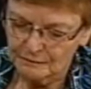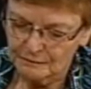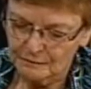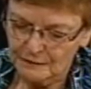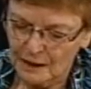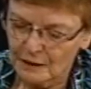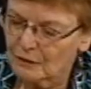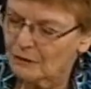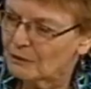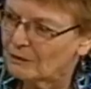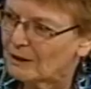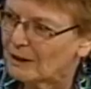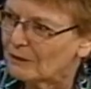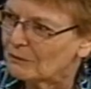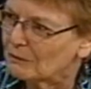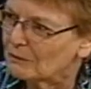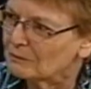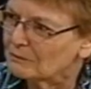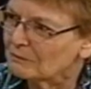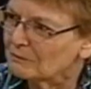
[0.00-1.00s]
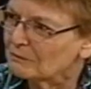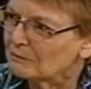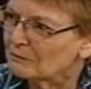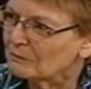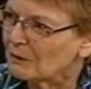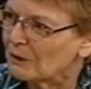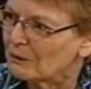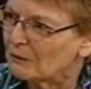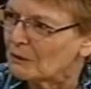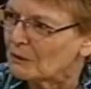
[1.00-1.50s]
underground
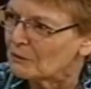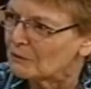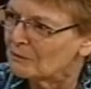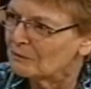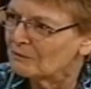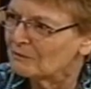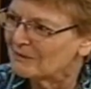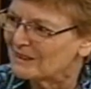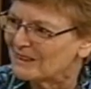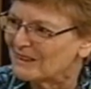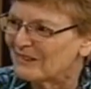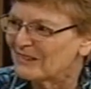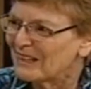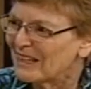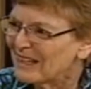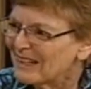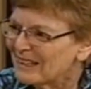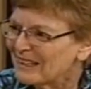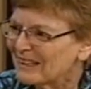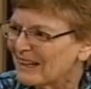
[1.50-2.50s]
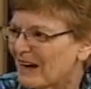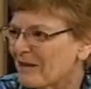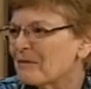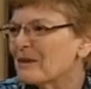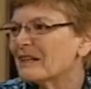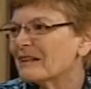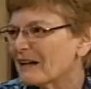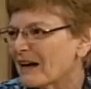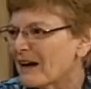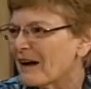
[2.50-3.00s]
railroad? I
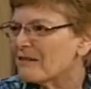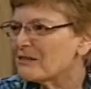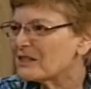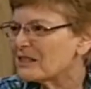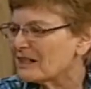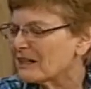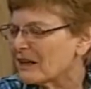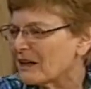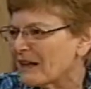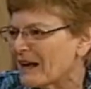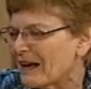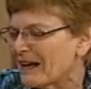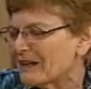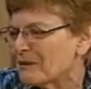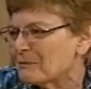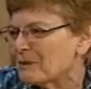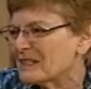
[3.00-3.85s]
mean, obviously it had to be